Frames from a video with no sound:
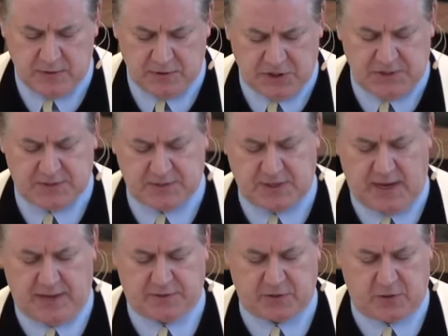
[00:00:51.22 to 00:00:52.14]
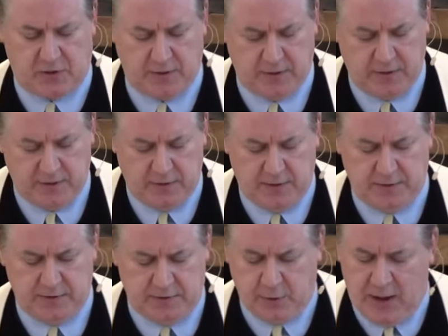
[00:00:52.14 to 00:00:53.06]
Jesus answered,
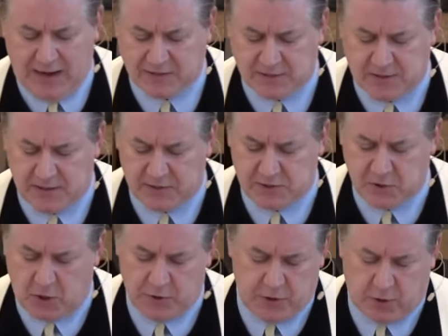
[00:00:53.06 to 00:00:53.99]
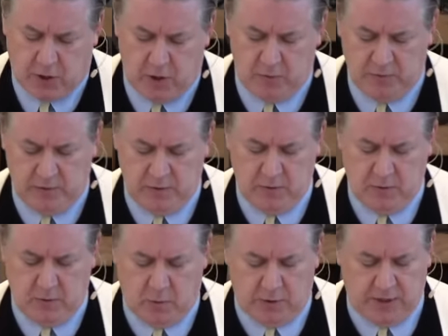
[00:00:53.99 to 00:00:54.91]
"Do you ask this on your own,
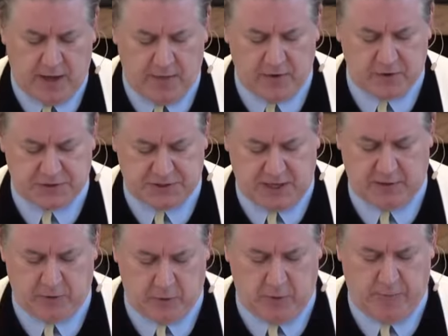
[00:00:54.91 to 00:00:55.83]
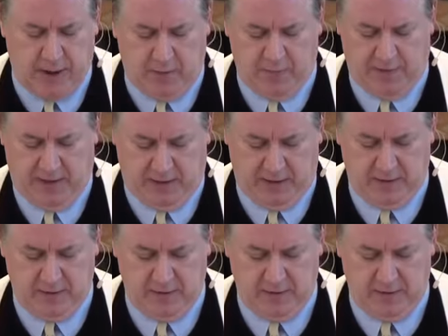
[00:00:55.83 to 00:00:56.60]
or did others tell you about me?"